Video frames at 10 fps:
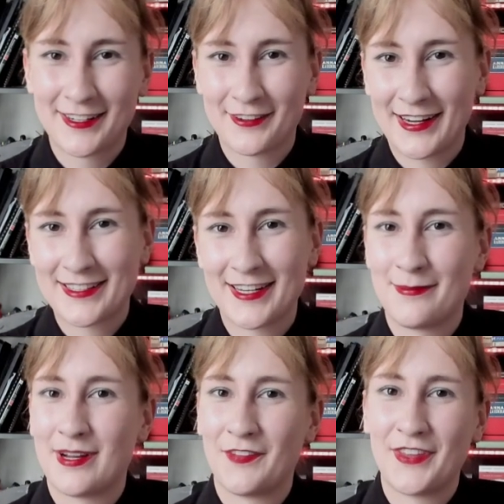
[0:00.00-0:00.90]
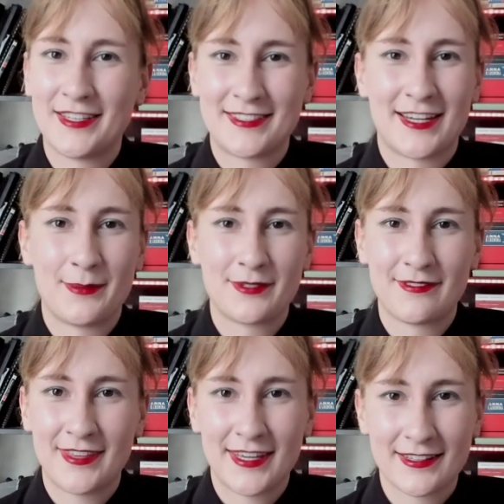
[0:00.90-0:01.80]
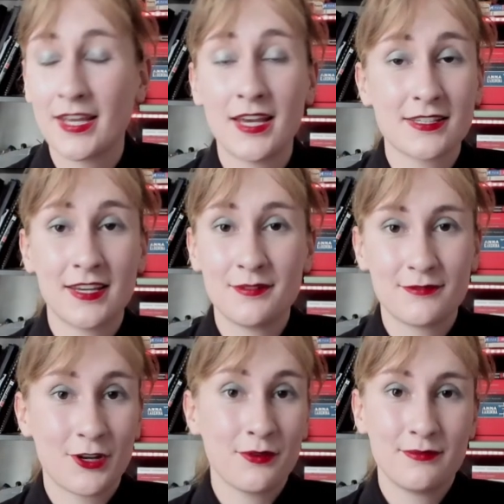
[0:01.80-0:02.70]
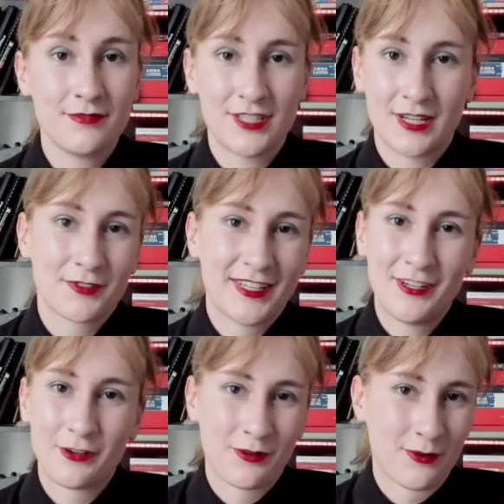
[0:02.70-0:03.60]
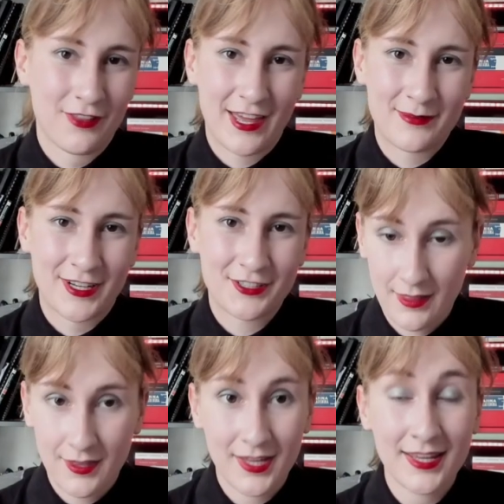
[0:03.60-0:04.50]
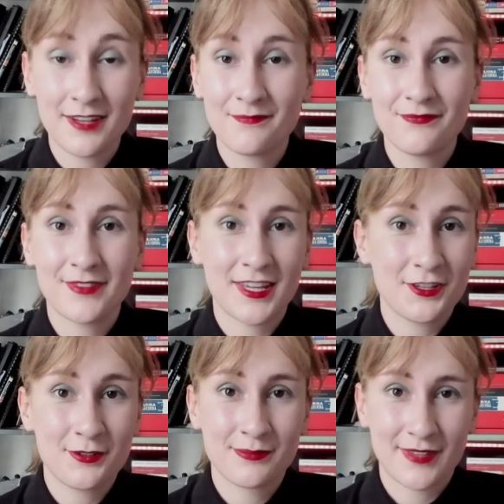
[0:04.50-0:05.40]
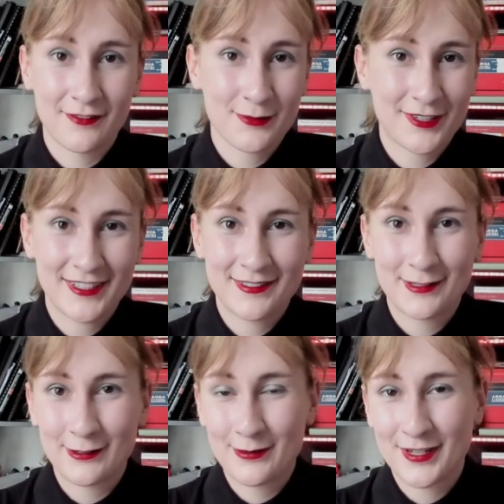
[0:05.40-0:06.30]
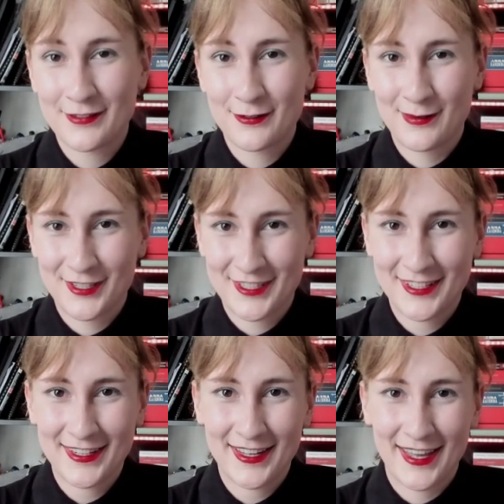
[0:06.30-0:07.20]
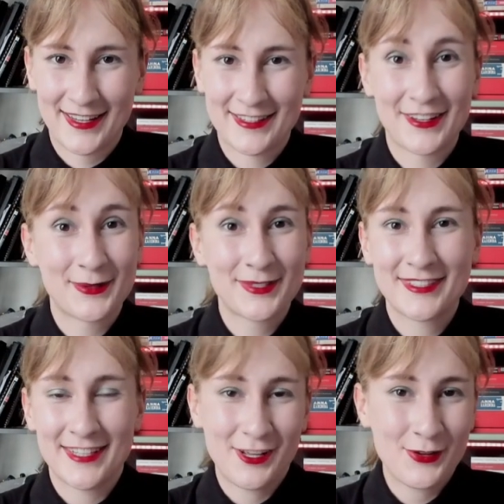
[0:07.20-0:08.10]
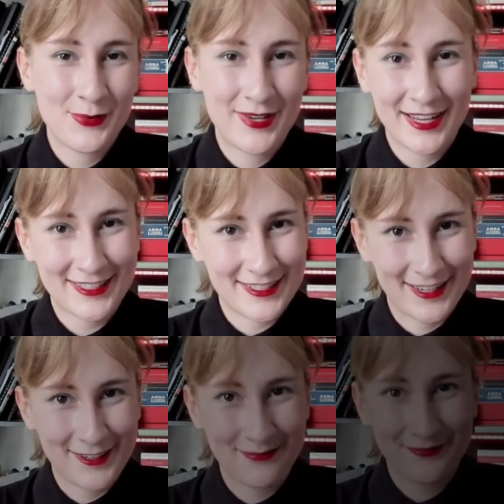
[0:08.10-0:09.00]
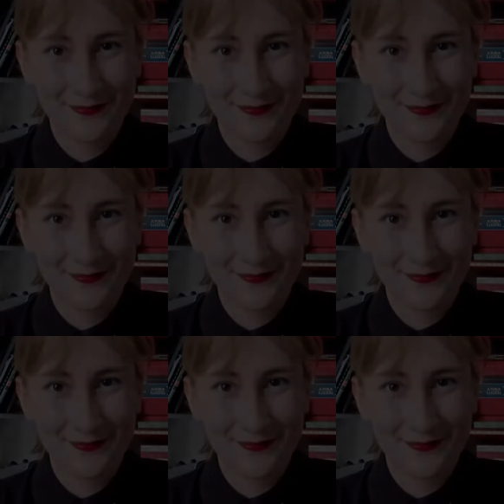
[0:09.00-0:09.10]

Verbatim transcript: corrected about these types of things, as I don't generally know all that much. Again, thank you everybody so much for watching, and I will see you next time.